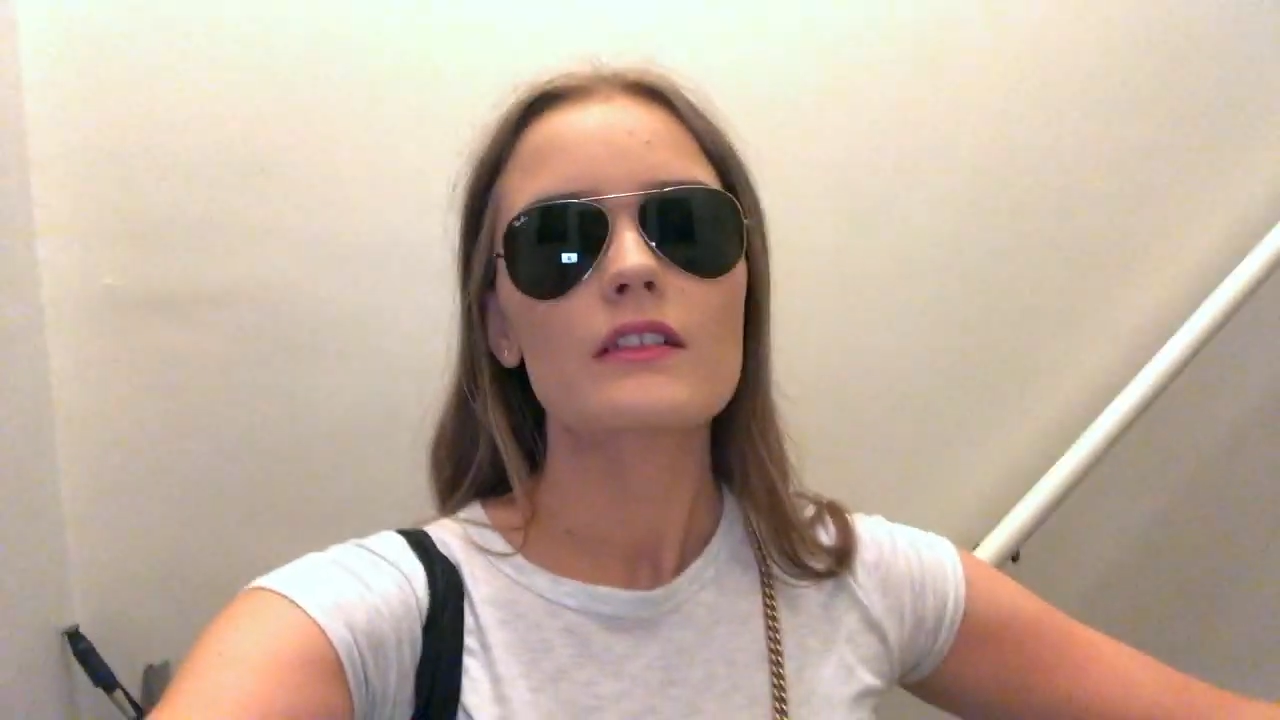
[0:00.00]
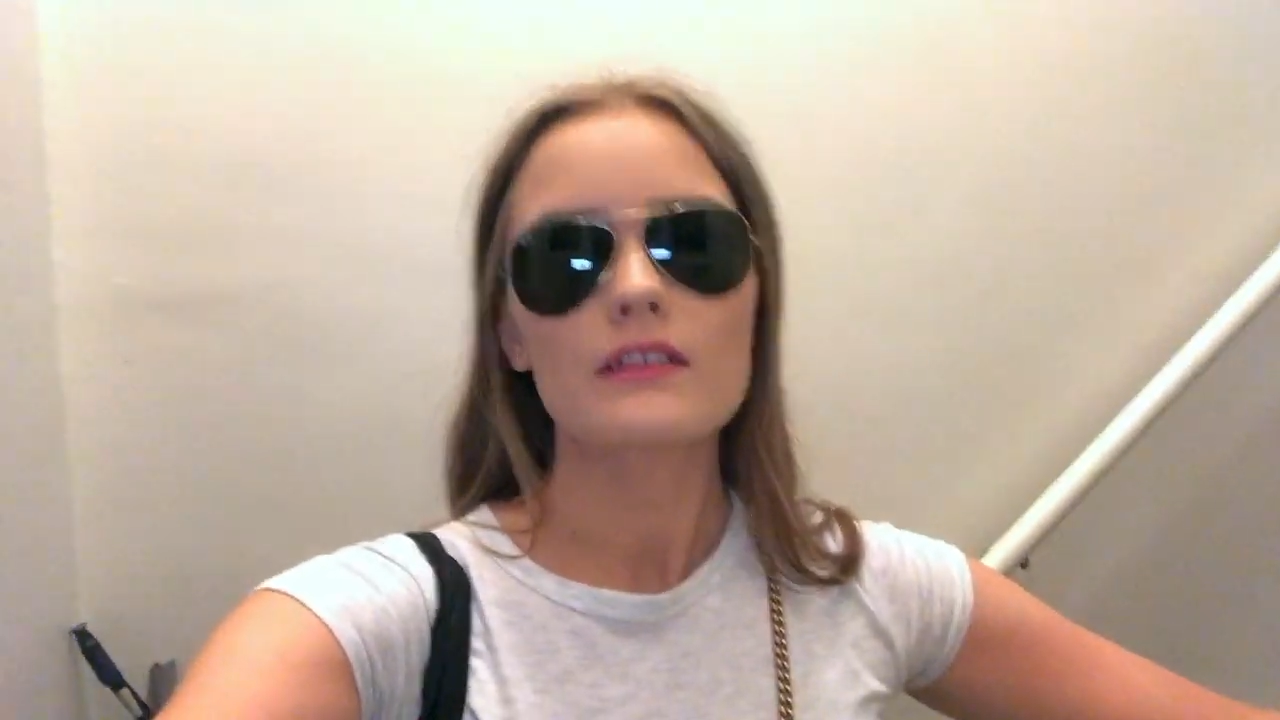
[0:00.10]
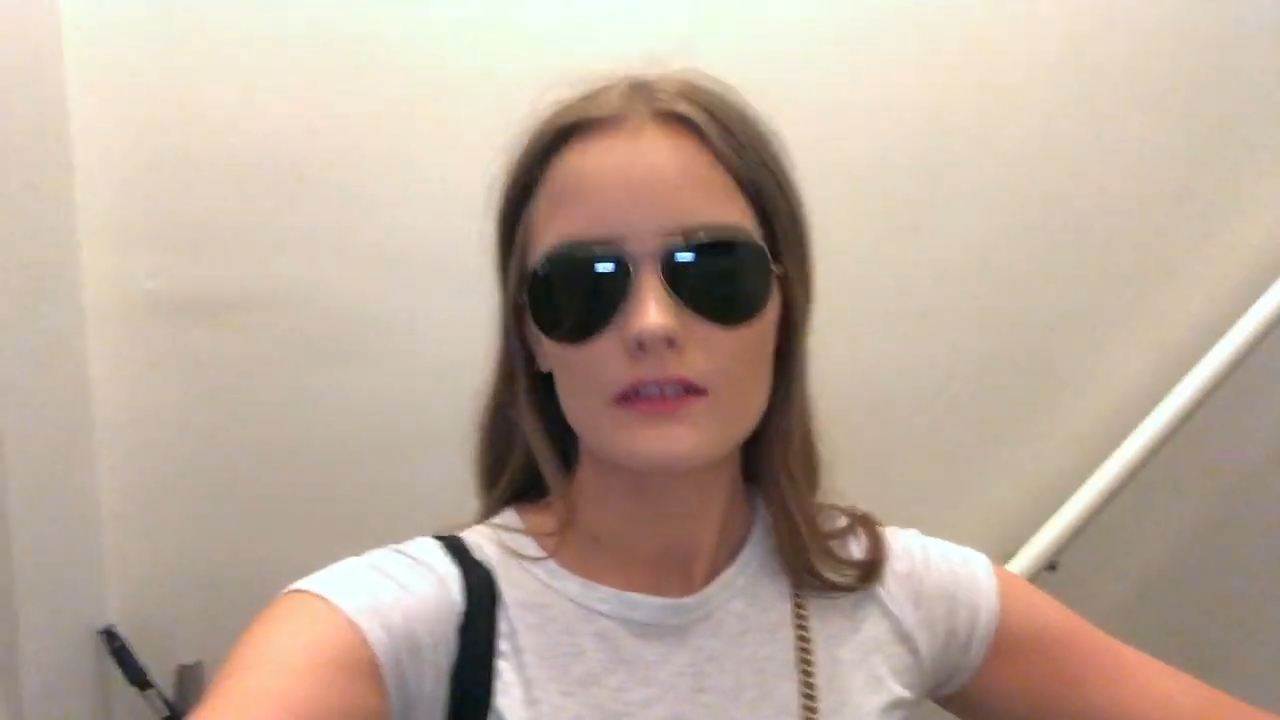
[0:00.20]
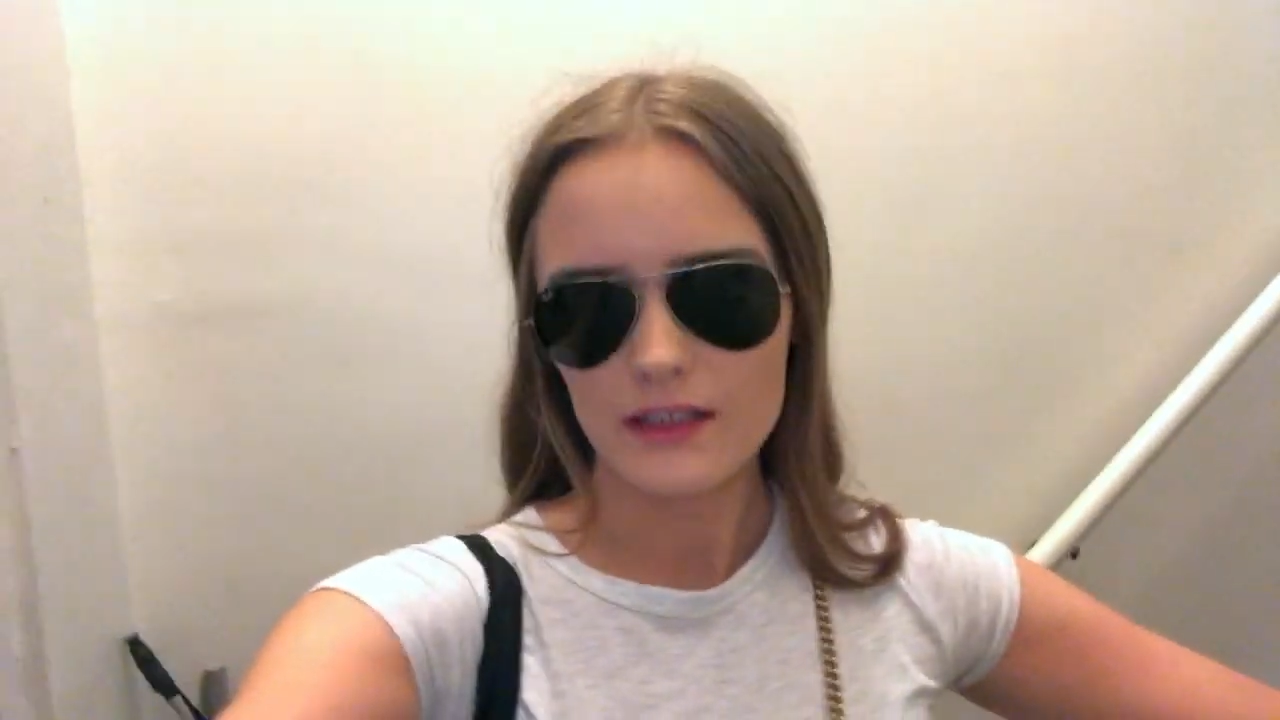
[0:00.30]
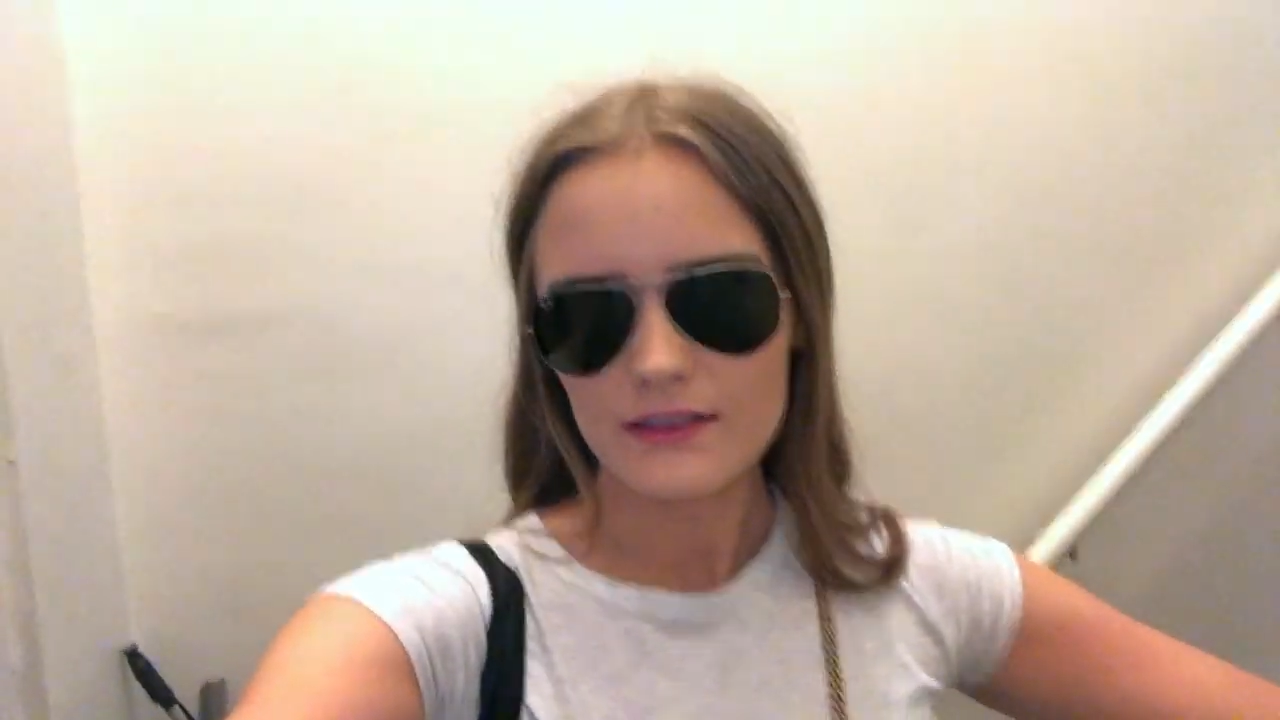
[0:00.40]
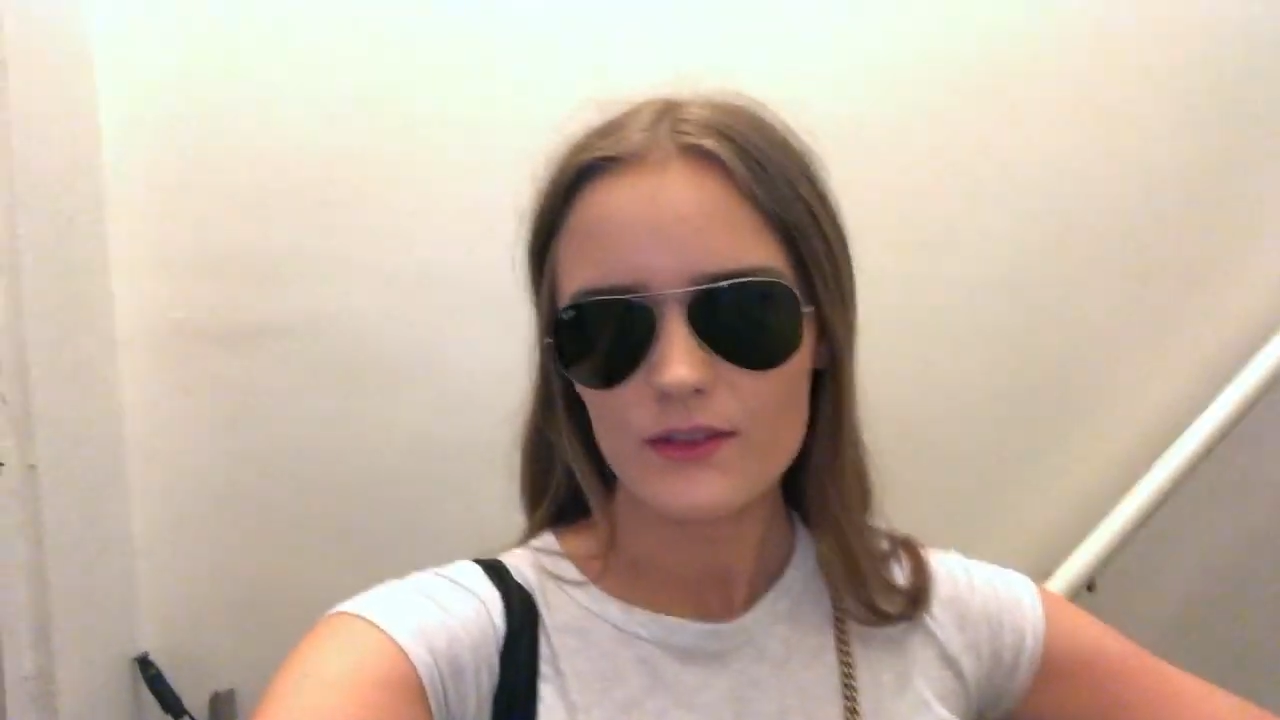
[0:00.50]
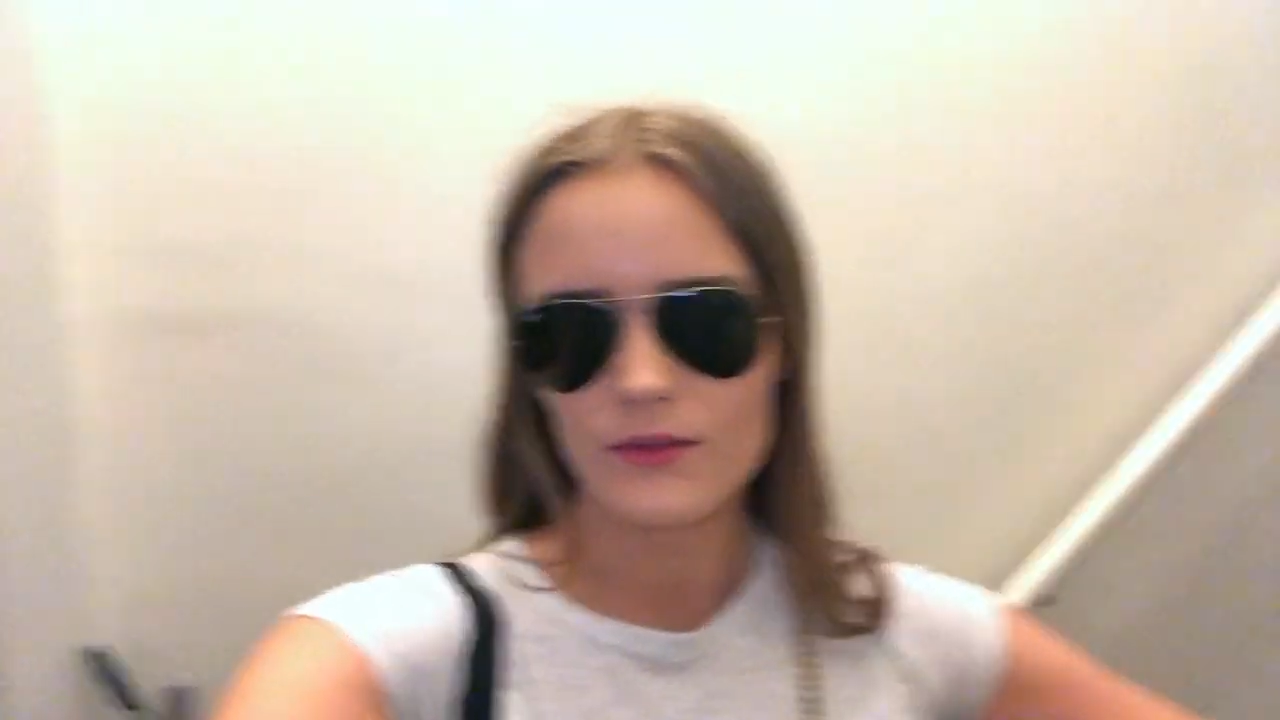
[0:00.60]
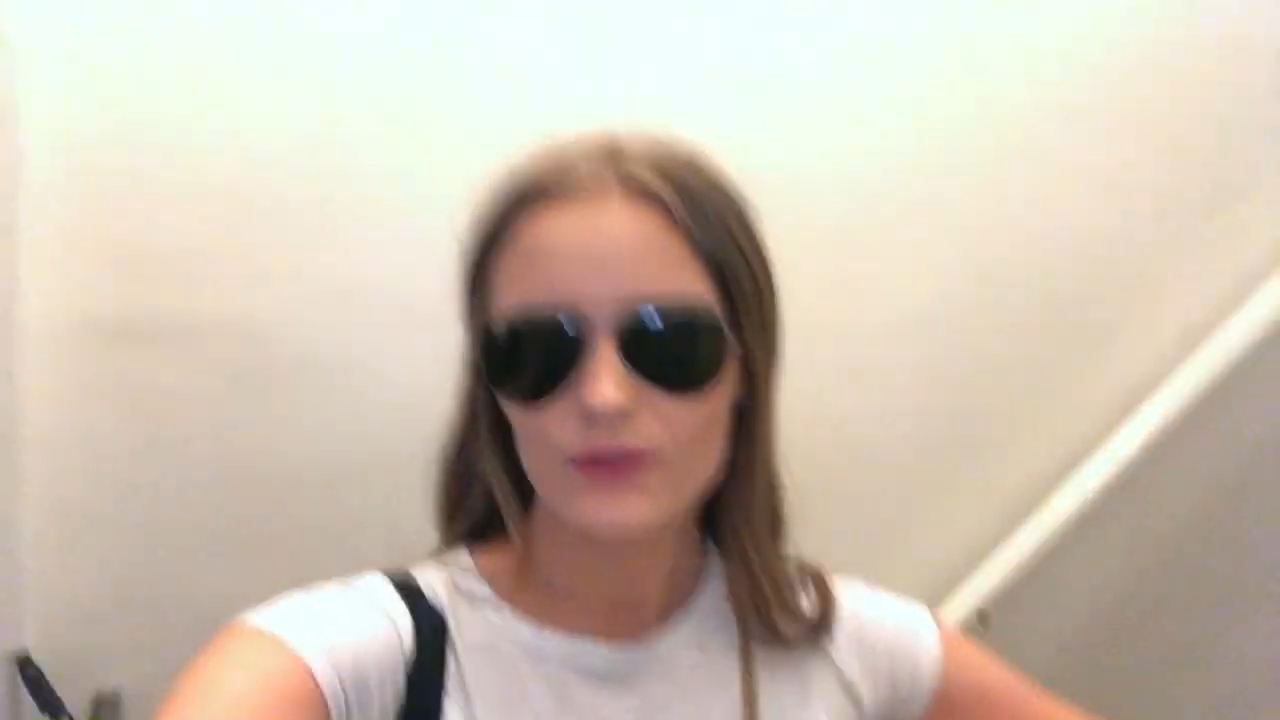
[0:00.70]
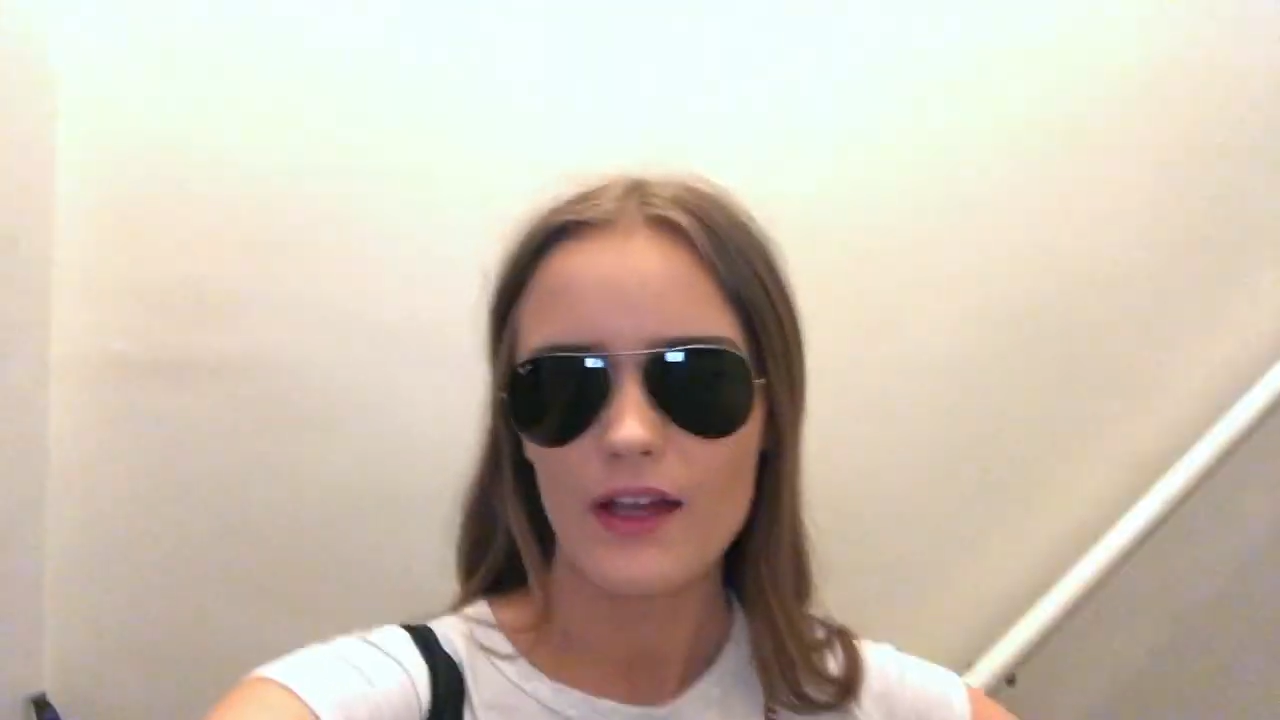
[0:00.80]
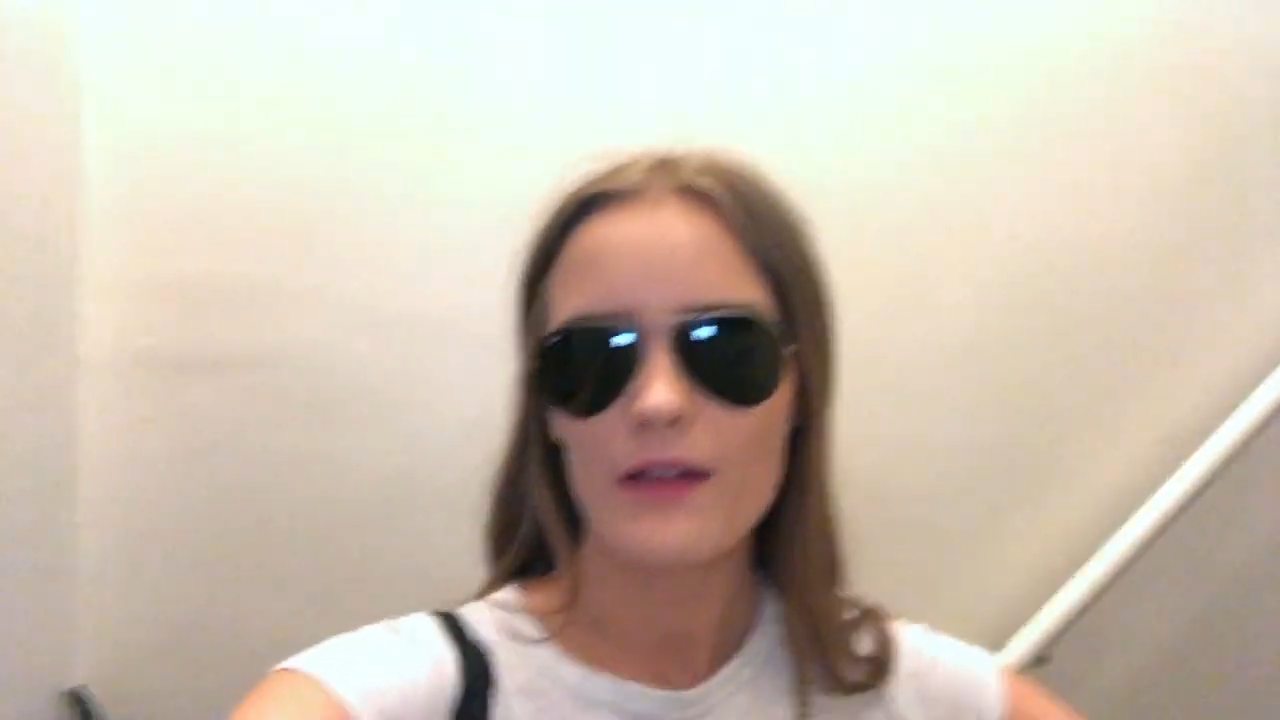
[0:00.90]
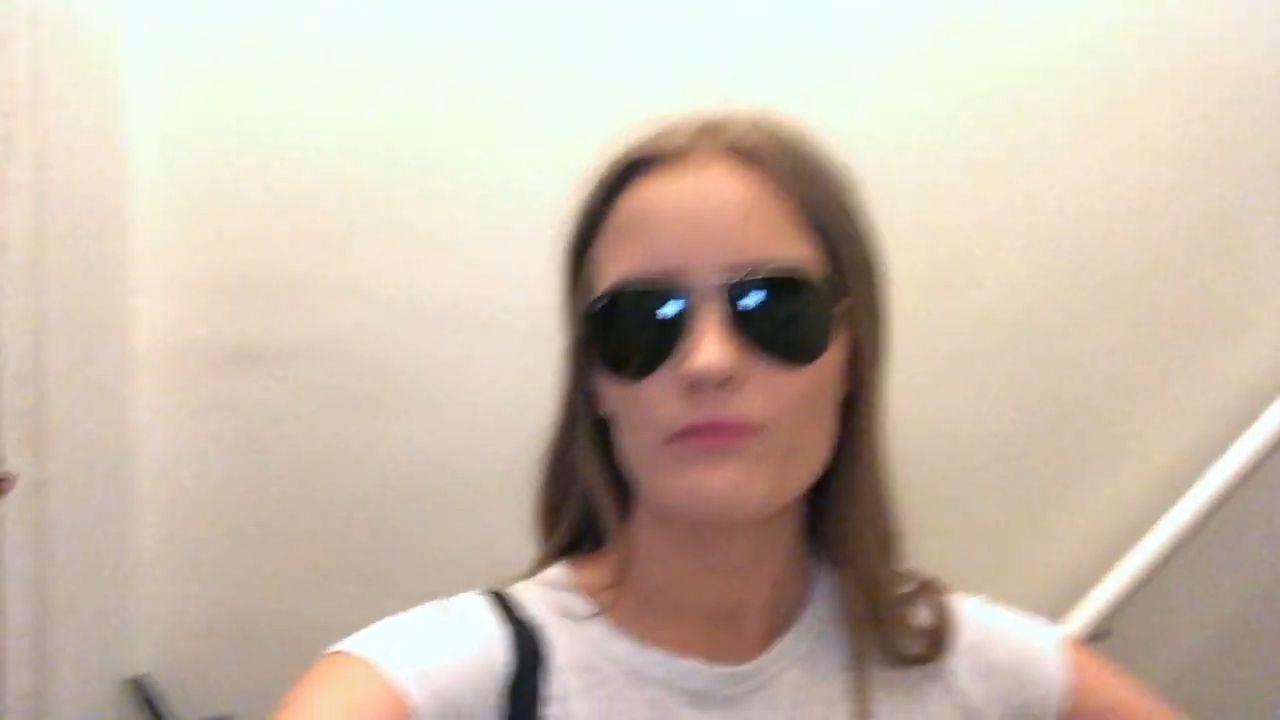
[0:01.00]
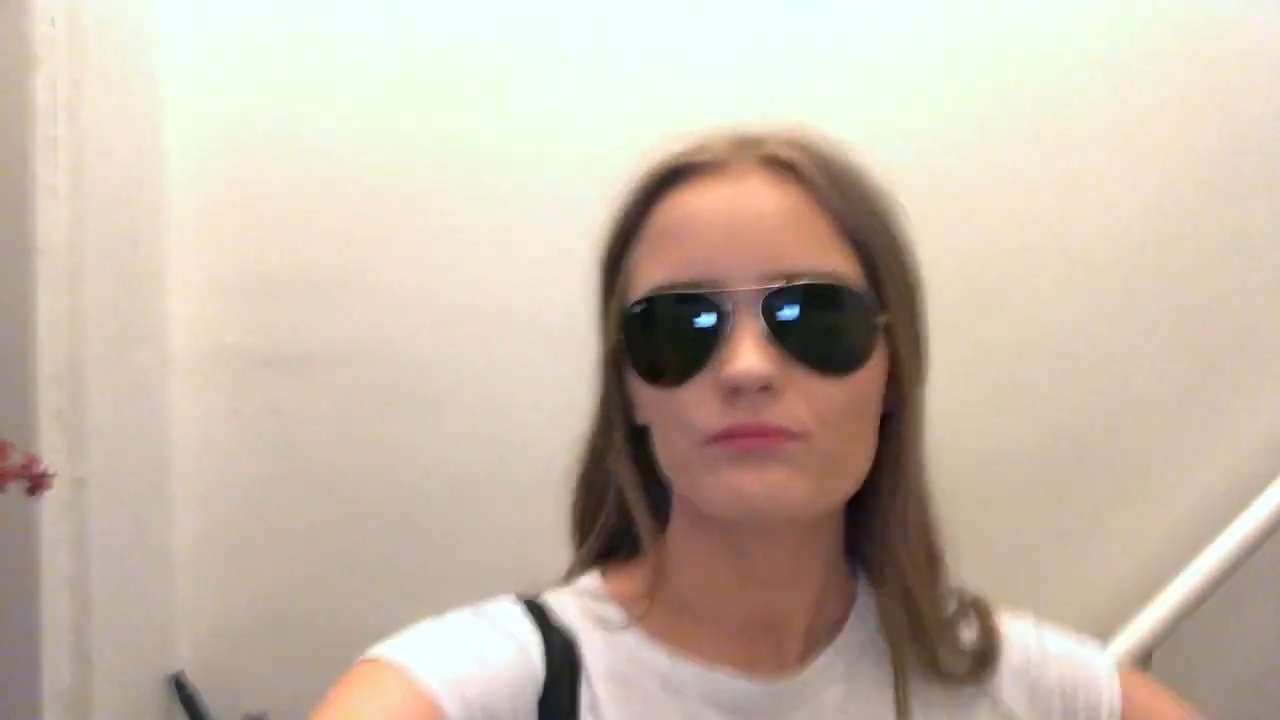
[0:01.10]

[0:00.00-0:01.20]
let's go do that.